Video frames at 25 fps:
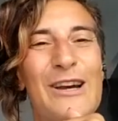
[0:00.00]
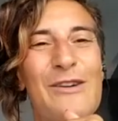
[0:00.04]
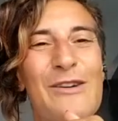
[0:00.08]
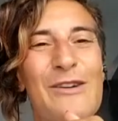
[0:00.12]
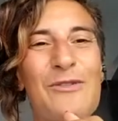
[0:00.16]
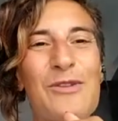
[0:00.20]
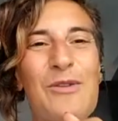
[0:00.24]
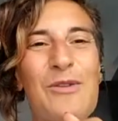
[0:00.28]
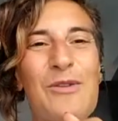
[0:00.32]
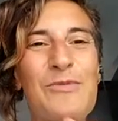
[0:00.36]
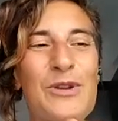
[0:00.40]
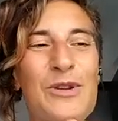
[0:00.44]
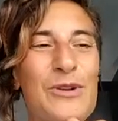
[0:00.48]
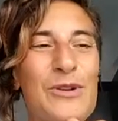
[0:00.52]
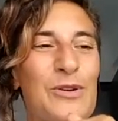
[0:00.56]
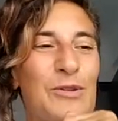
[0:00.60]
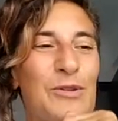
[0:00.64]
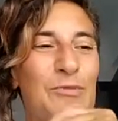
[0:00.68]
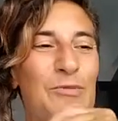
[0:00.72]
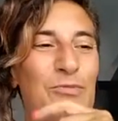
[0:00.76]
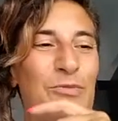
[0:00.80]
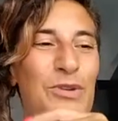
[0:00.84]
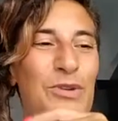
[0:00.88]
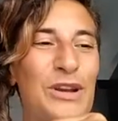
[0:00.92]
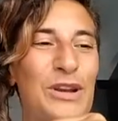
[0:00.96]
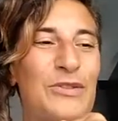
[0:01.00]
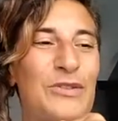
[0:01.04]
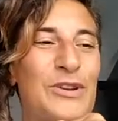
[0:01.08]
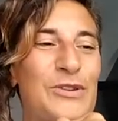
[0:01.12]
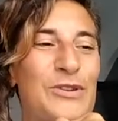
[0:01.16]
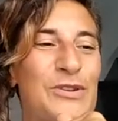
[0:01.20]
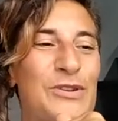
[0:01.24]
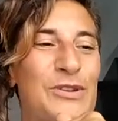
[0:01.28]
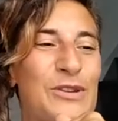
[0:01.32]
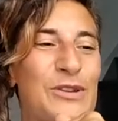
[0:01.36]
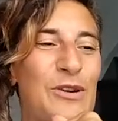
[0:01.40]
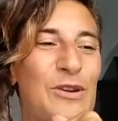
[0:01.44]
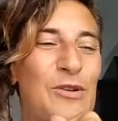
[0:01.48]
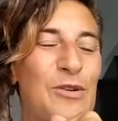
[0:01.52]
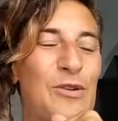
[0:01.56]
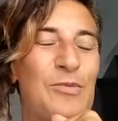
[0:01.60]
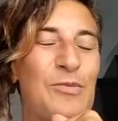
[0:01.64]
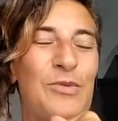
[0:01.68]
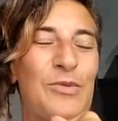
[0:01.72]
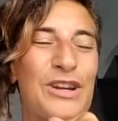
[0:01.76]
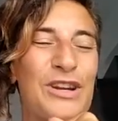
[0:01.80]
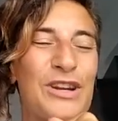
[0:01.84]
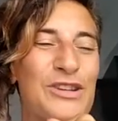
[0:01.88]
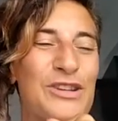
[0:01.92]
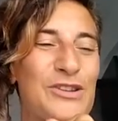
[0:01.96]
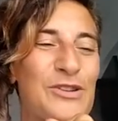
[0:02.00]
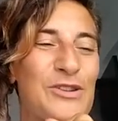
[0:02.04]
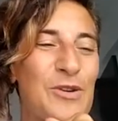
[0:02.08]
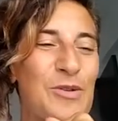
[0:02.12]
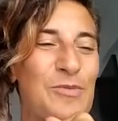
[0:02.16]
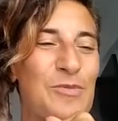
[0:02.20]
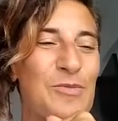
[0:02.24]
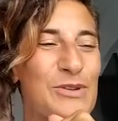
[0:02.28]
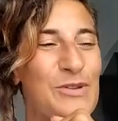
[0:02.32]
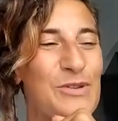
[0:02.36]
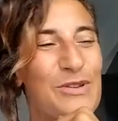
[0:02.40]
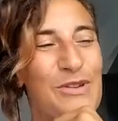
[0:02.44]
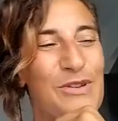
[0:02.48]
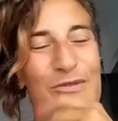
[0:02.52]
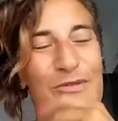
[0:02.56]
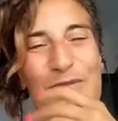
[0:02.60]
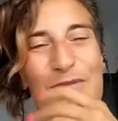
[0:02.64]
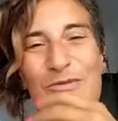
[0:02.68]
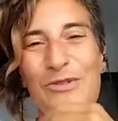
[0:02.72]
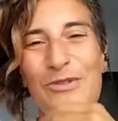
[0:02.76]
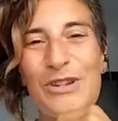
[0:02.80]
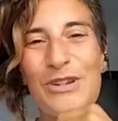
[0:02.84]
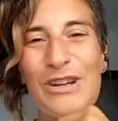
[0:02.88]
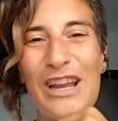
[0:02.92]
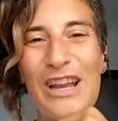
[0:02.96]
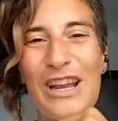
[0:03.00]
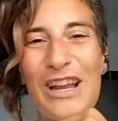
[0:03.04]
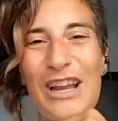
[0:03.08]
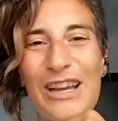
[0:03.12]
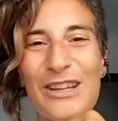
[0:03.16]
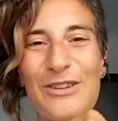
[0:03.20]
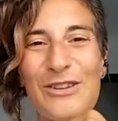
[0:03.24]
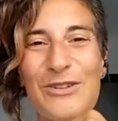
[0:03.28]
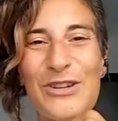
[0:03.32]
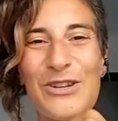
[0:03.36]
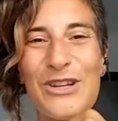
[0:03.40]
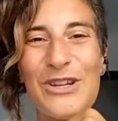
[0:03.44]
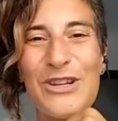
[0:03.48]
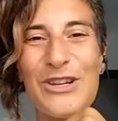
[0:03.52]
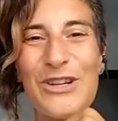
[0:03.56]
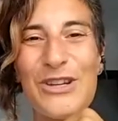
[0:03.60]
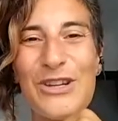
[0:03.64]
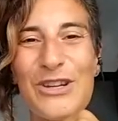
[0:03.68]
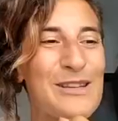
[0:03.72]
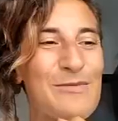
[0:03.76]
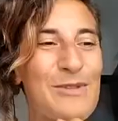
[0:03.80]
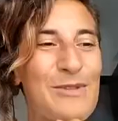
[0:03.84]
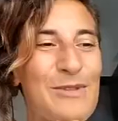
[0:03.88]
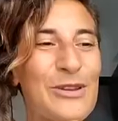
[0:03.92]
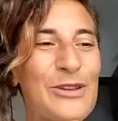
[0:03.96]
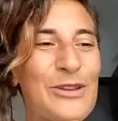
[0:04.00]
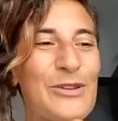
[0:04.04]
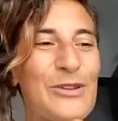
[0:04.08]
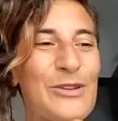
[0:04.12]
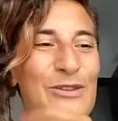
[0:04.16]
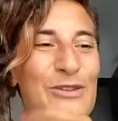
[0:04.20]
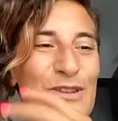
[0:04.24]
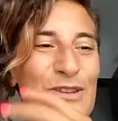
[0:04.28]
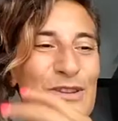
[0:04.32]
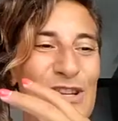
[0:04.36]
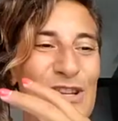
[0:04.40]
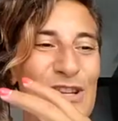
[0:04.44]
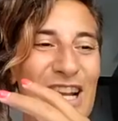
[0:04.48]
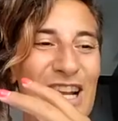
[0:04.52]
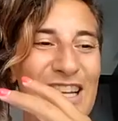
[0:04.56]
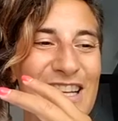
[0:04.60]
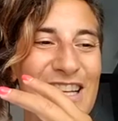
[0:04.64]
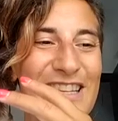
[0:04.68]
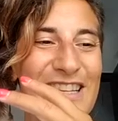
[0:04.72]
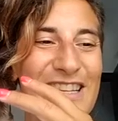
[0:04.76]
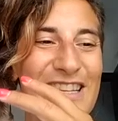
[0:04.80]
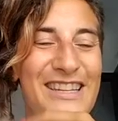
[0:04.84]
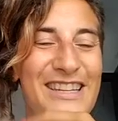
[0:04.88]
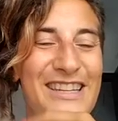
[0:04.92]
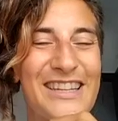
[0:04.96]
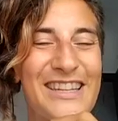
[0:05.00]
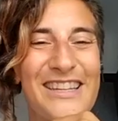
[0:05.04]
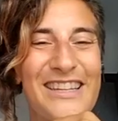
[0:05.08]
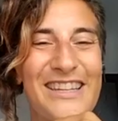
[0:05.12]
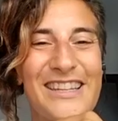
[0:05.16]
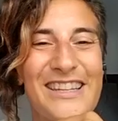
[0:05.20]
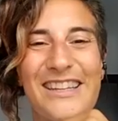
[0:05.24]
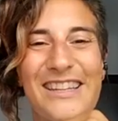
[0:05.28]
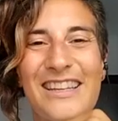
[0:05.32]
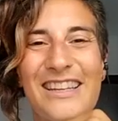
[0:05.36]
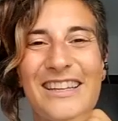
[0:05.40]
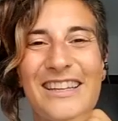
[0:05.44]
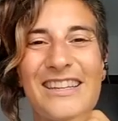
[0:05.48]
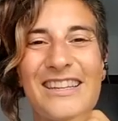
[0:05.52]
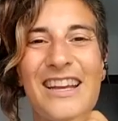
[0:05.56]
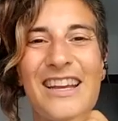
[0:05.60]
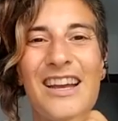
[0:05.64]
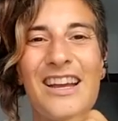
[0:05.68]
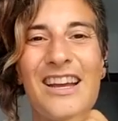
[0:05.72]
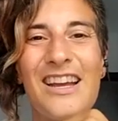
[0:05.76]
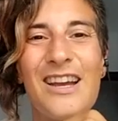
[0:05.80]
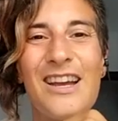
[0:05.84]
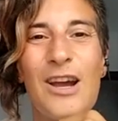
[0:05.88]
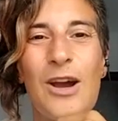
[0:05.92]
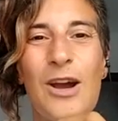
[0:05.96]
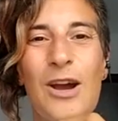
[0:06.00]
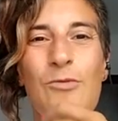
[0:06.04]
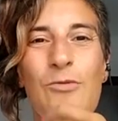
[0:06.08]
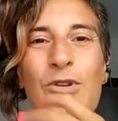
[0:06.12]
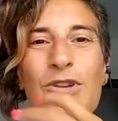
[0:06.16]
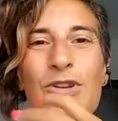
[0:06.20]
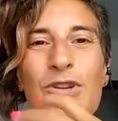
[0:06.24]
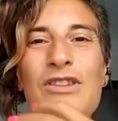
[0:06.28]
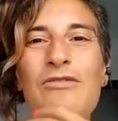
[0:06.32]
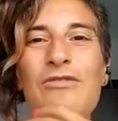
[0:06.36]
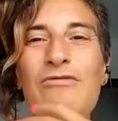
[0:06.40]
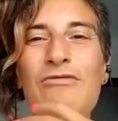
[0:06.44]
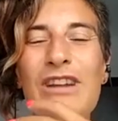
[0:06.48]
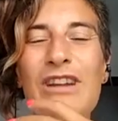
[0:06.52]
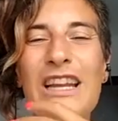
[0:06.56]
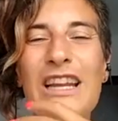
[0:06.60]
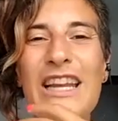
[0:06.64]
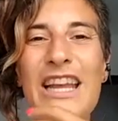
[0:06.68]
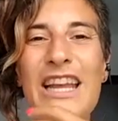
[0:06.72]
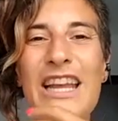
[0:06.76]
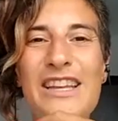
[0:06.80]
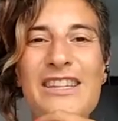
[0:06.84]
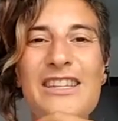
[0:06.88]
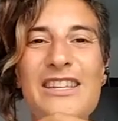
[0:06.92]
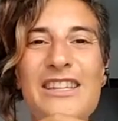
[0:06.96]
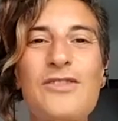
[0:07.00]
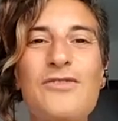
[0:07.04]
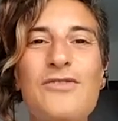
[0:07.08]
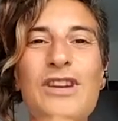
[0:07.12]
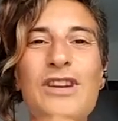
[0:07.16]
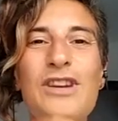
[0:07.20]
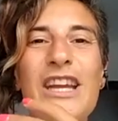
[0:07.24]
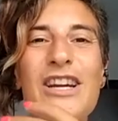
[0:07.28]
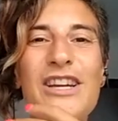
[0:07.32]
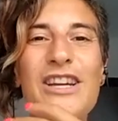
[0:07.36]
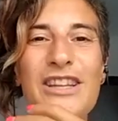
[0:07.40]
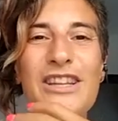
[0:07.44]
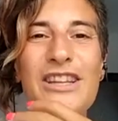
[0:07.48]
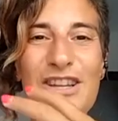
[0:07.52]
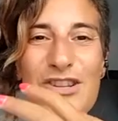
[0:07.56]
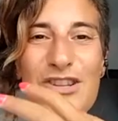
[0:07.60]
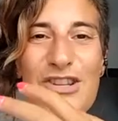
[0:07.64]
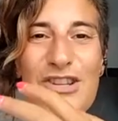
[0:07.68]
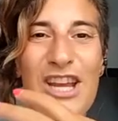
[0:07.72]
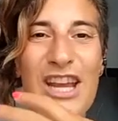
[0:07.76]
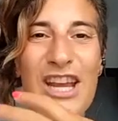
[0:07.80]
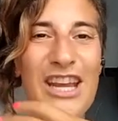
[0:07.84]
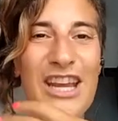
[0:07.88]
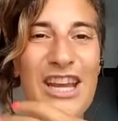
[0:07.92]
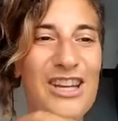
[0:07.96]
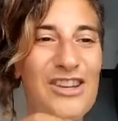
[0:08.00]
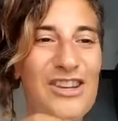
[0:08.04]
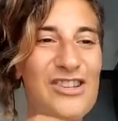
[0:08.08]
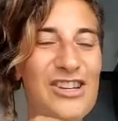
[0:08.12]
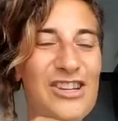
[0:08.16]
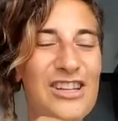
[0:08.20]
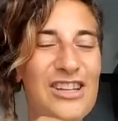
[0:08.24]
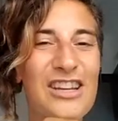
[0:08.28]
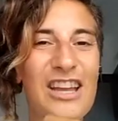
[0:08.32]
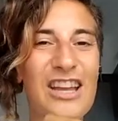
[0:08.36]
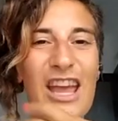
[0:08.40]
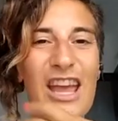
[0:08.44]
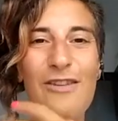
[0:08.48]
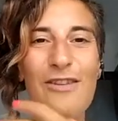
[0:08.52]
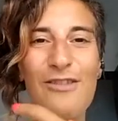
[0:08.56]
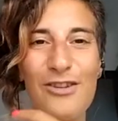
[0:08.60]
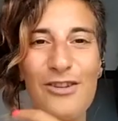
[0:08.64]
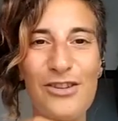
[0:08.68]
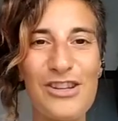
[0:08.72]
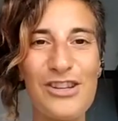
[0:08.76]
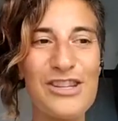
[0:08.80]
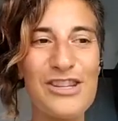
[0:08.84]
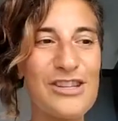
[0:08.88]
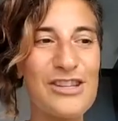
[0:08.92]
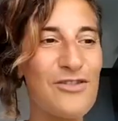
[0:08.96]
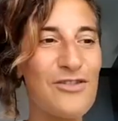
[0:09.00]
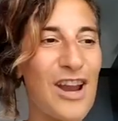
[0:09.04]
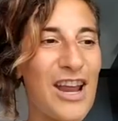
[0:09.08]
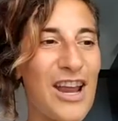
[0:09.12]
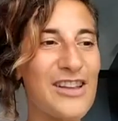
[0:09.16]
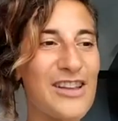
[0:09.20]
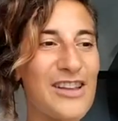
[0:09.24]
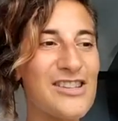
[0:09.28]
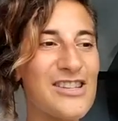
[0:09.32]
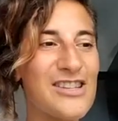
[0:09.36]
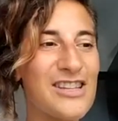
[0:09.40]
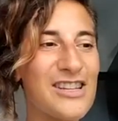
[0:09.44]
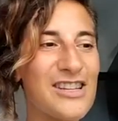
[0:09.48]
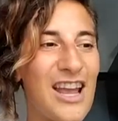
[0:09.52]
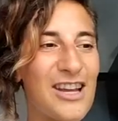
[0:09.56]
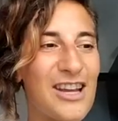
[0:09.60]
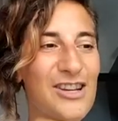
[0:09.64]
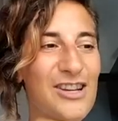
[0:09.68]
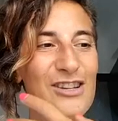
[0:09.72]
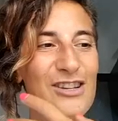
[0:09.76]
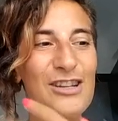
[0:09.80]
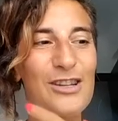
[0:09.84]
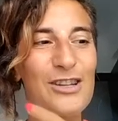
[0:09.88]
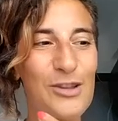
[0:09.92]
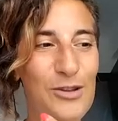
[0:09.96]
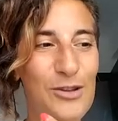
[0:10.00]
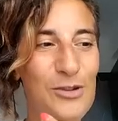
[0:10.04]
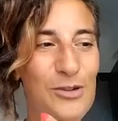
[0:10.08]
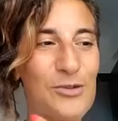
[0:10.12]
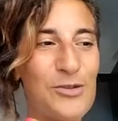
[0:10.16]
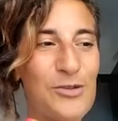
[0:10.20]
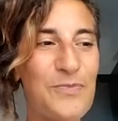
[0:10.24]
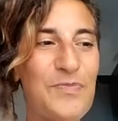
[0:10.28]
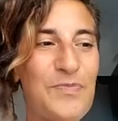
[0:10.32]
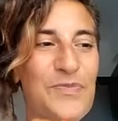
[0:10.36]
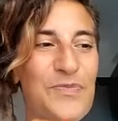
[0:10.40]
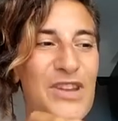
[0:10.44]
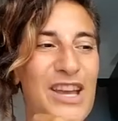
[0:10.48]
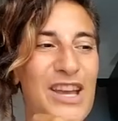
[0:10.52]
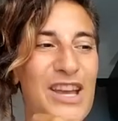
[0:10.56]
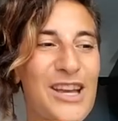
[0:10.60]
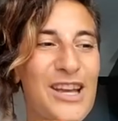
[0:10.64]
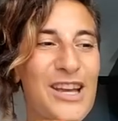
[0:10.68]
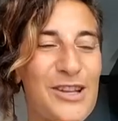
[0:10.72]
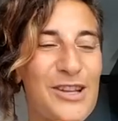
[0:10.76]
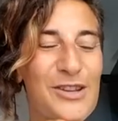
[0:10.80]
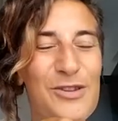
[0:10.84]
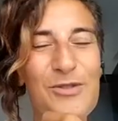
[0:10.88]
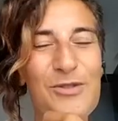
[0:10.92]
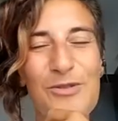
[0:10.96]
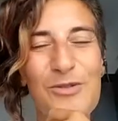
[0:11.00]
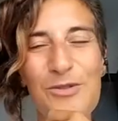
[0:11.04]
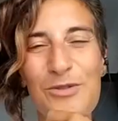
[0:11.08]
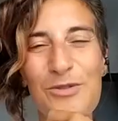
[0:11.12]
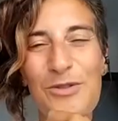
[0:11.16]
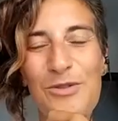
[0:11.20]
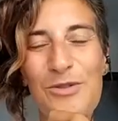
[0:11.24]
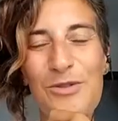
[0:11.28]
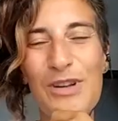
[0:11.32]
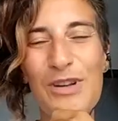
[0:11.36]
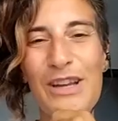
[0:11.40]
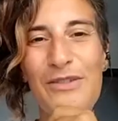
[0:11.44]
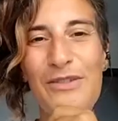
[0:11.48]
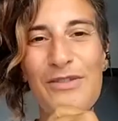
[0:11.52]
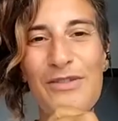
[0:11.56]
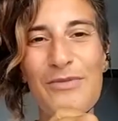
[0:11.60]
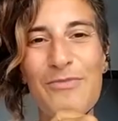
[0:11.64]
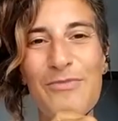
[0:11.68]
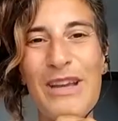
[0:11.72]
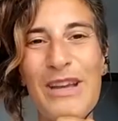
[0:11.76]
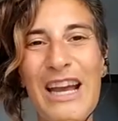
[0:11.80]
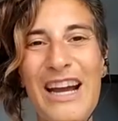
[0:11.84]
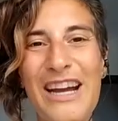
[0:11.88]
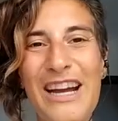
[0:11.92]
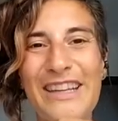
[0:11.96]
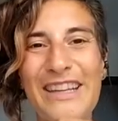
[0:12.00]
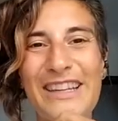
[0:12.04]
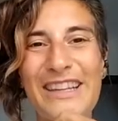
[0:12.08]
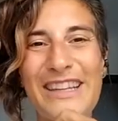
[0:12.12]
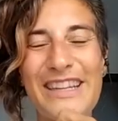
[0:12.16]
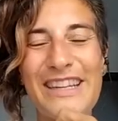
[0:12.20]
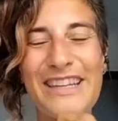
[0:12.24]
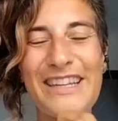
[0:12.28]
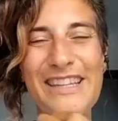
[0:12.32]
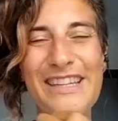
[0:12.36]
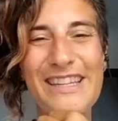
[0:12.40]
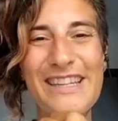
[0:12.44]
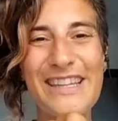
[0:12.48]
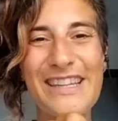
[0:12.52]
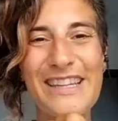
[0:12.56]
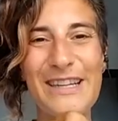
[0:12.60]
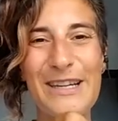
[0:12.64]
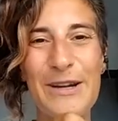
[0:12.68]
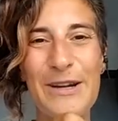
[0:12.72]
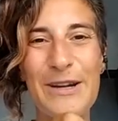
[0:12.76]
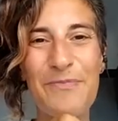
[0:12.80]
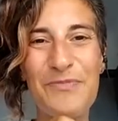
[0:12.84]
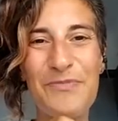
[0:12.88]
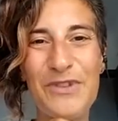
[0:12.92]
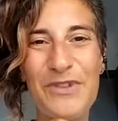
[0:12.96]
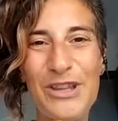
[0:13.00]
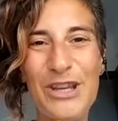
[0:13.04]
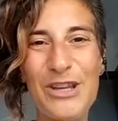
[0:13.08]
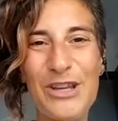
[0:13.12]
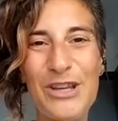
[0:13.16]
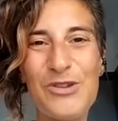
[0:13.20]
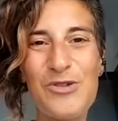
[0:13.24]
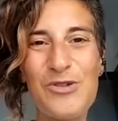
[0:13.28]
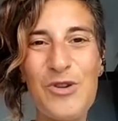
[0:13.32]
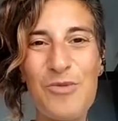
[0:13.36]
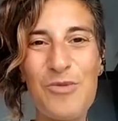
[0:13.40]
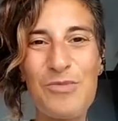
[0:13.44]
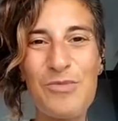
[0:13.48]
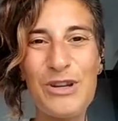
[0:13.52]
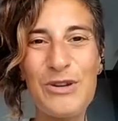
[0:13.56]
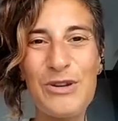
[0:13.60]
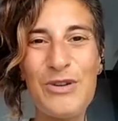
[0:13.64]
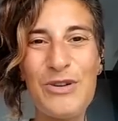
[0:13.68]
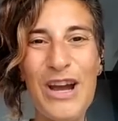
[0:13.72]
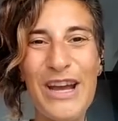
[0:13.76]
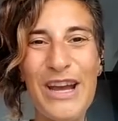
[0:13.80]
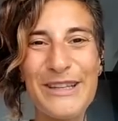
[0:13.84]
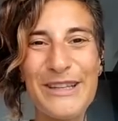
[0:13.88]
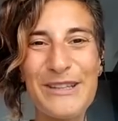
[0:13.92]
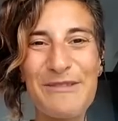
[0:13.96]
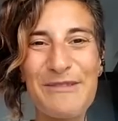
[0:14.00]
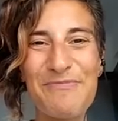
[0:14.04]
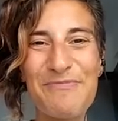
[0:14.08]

from your previous corporate job. So would you like to share something with us about those challenges and what really has triggered the change and gave you the strength actually to leave behind this job you had?